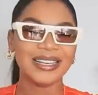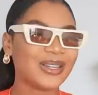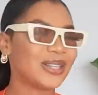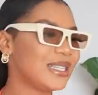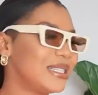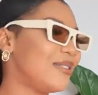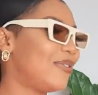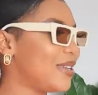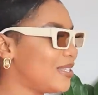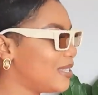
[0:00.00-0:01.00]
So this is the
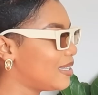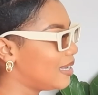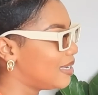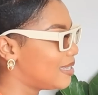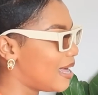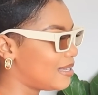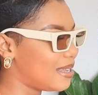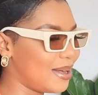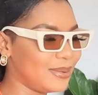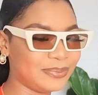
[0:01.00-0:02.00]
first
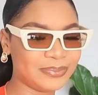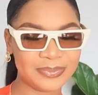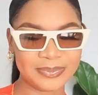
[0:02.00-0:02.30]
Luzaza.